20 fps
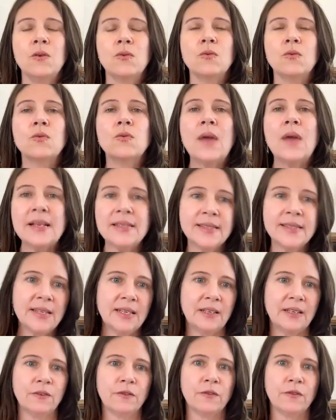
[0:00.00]

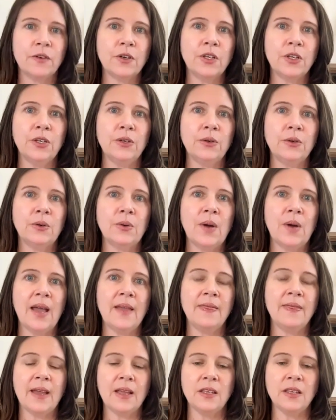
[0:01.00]
resonant for you,
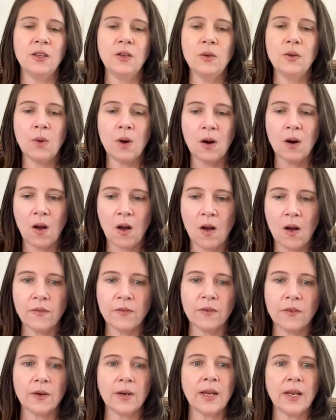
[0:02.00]
and that you are
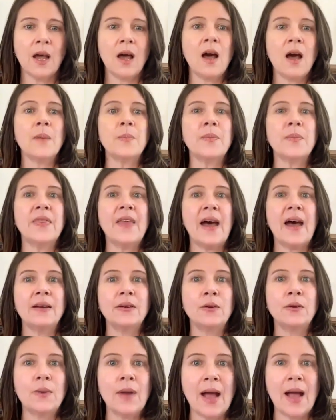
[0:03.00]
offering up
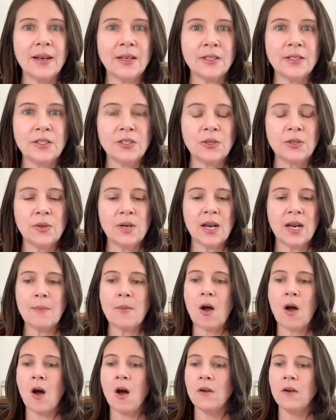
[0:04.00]
that gratitude. And
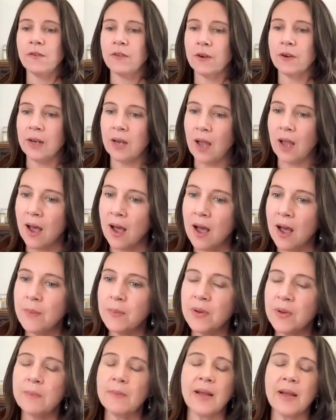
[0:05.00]
I'm offering
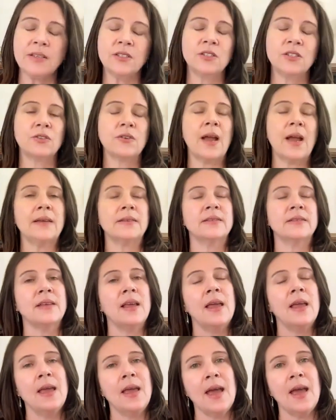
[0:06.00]
up my stress,
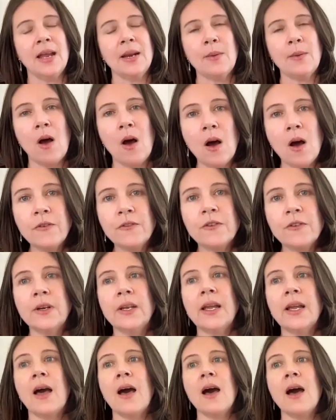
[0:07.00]
and I'm
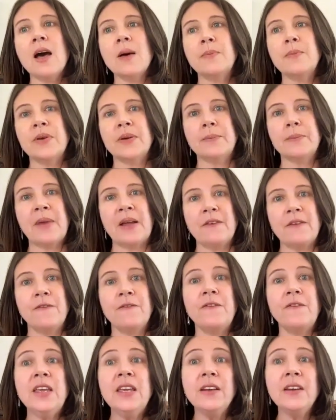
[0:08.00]
offering up my
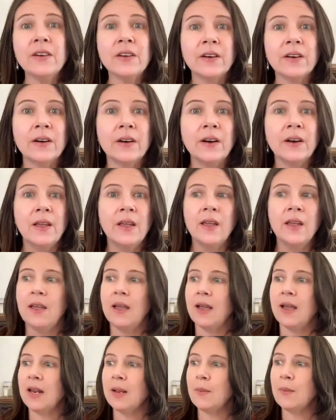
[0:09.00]
fear,
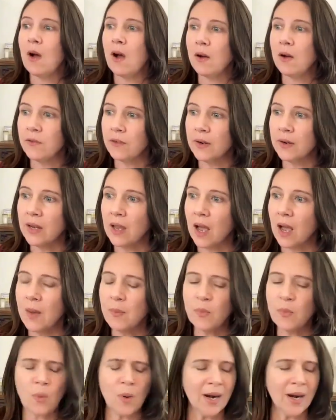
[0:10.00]
and I'm offering
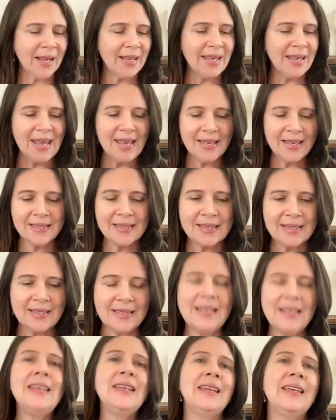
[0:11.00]
up what I can't
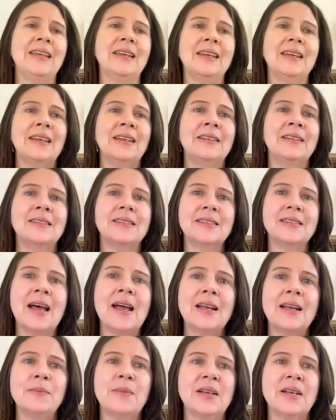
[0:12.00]
see
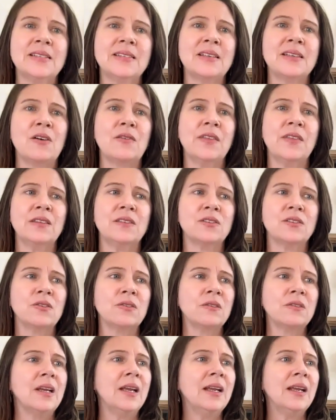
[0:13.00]
inside myself that's
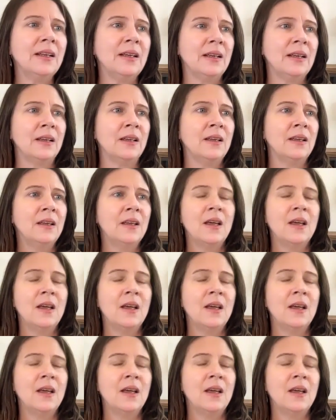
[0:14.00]
creating